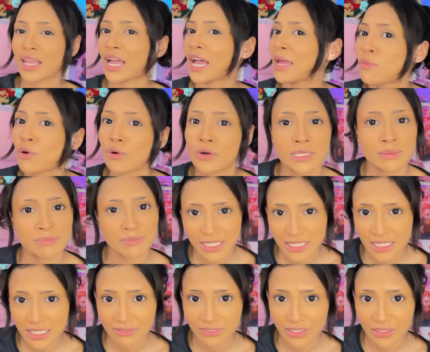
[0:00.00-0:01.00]
I'm always
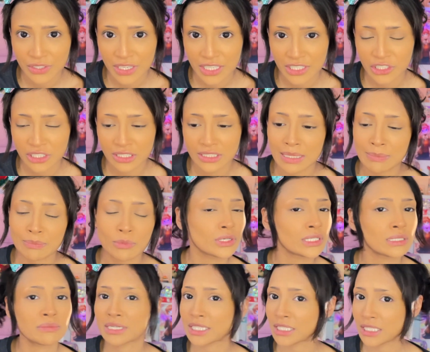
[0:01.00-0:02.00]
mixing foundations, I'm
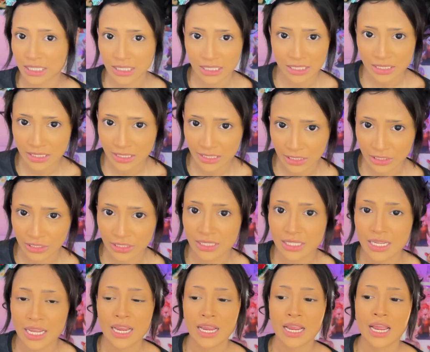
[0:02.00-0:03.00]
always mixing concealers.
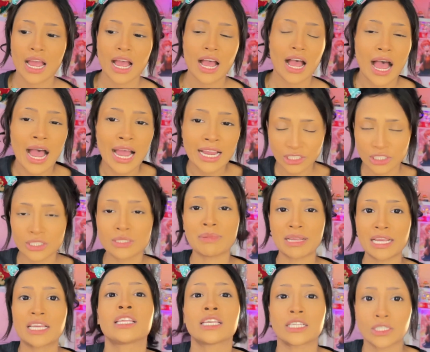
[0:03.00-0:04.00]
I just
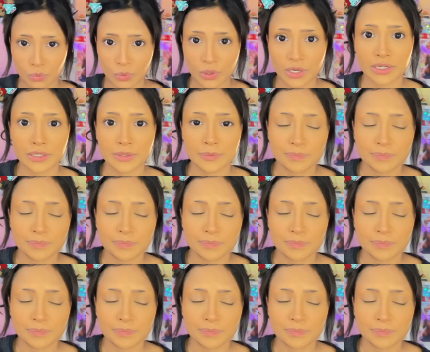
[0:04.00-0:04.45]
make things work,